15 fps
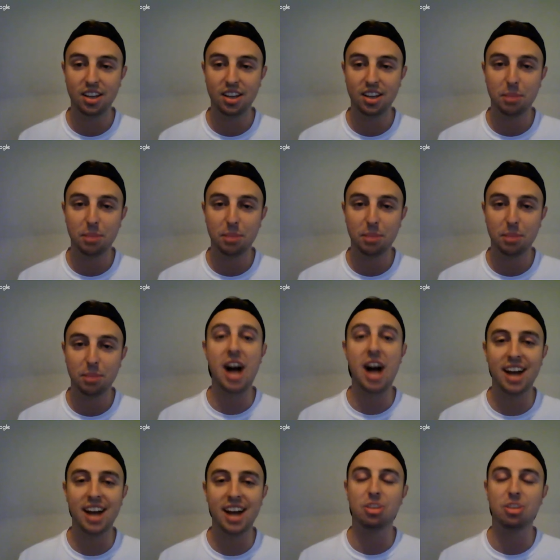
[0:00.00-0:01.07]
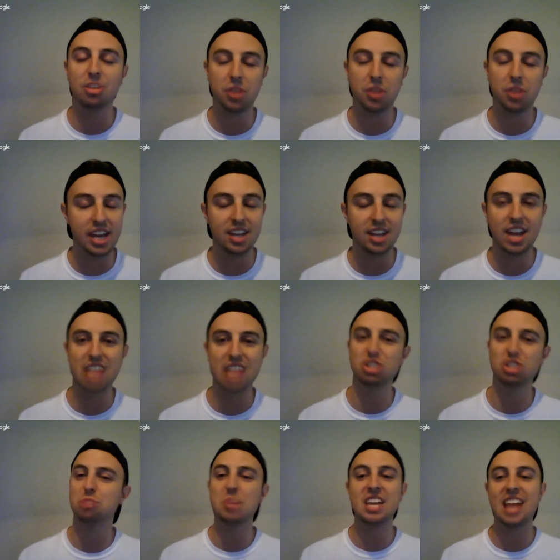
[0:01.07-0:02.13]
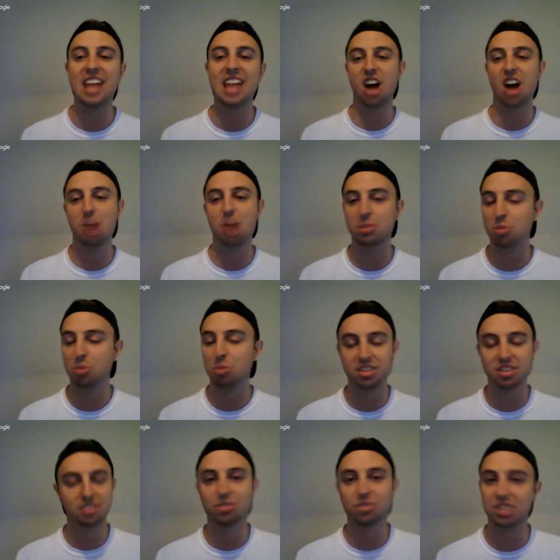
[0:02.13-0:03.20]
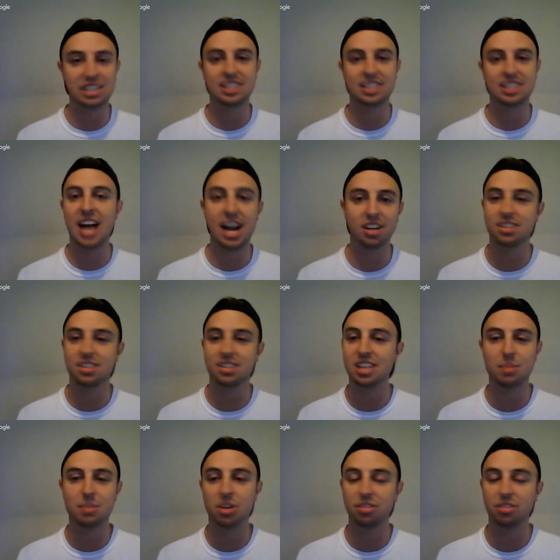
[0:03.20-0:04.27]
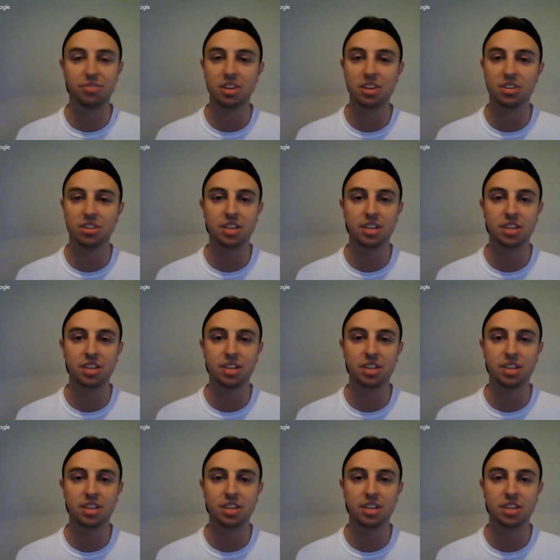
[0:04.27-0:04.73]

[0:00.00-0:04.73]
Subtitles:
being behind the plate and just being that calming presence for the entire team on the field.